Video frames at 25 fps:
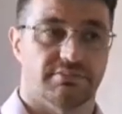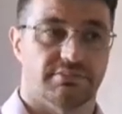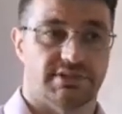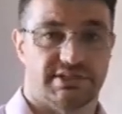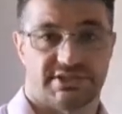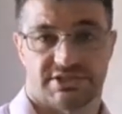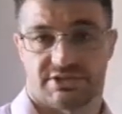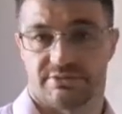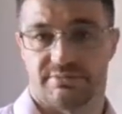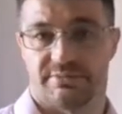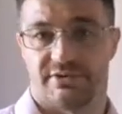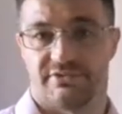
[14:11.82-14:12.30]

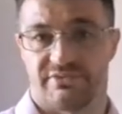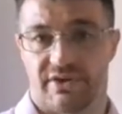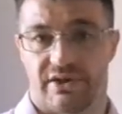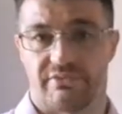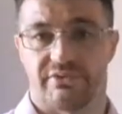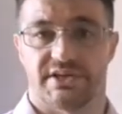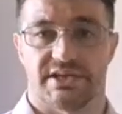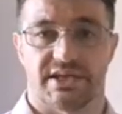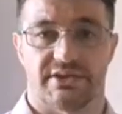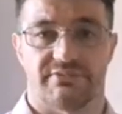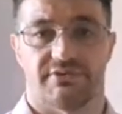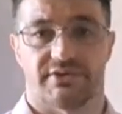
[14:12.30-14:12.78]
it's going to be
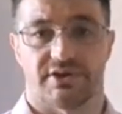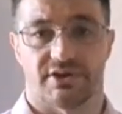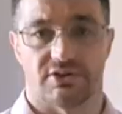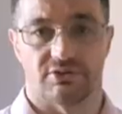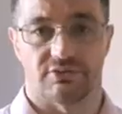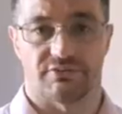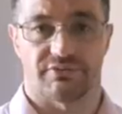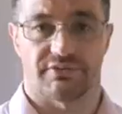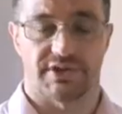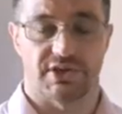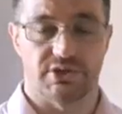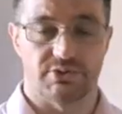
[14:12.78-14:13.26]
very
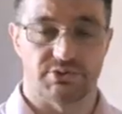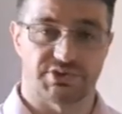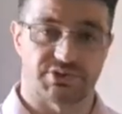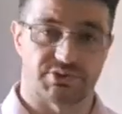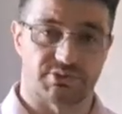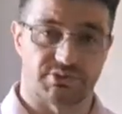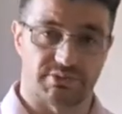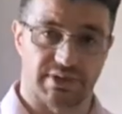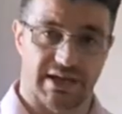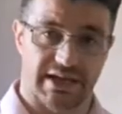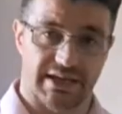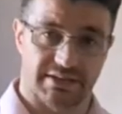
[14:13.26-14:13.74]
difficult for you
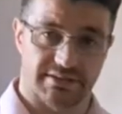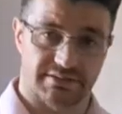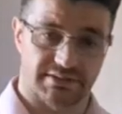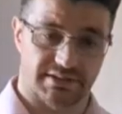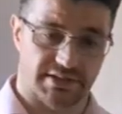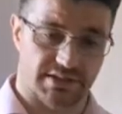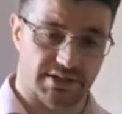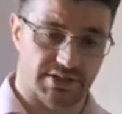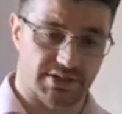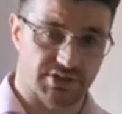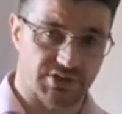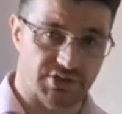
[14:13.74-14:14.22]
to
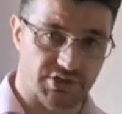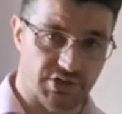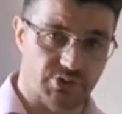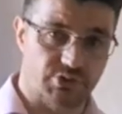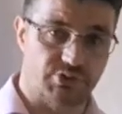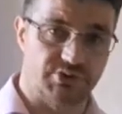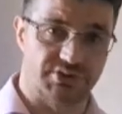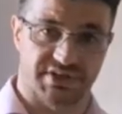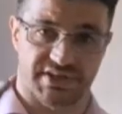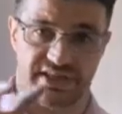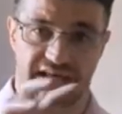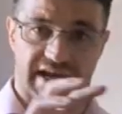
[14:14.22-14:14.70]

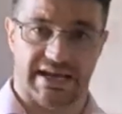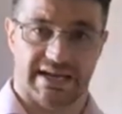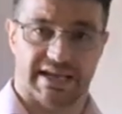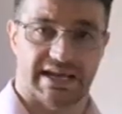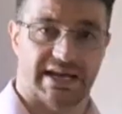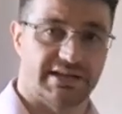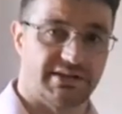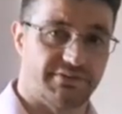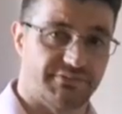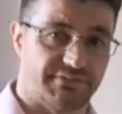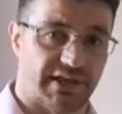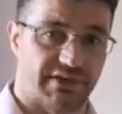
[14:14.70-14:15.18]
use that
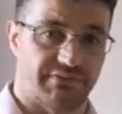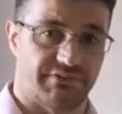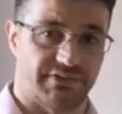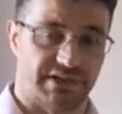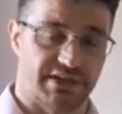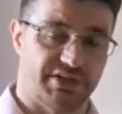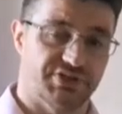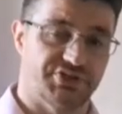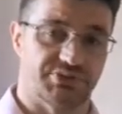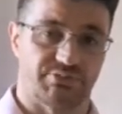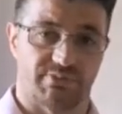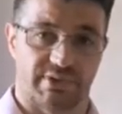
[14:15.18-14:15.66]
kind of
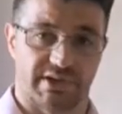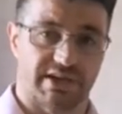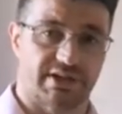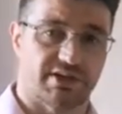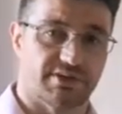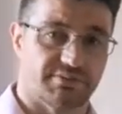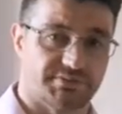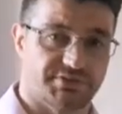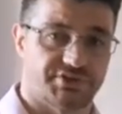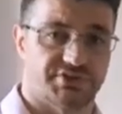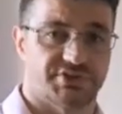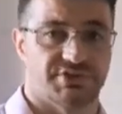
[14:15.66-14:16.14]
definition when
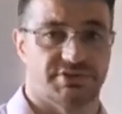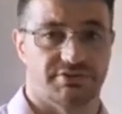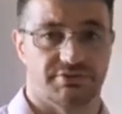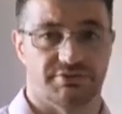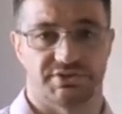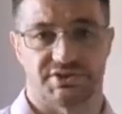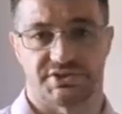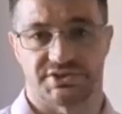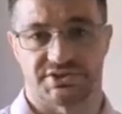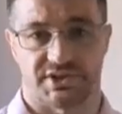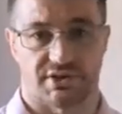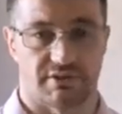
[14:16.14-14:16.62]
it comes
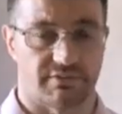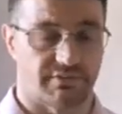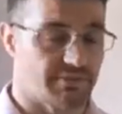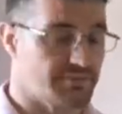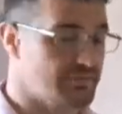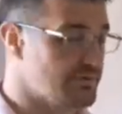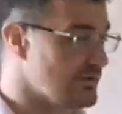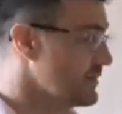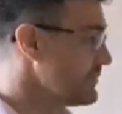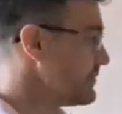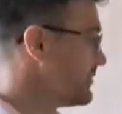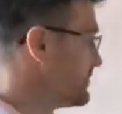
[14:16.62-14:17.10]
to
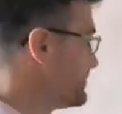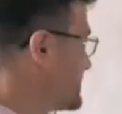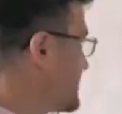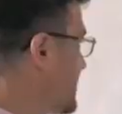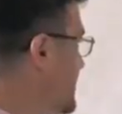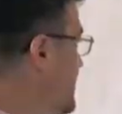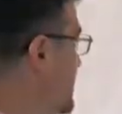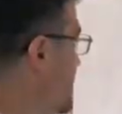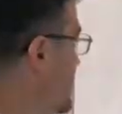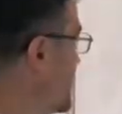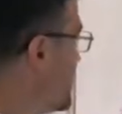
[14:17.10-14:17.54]
solving problems.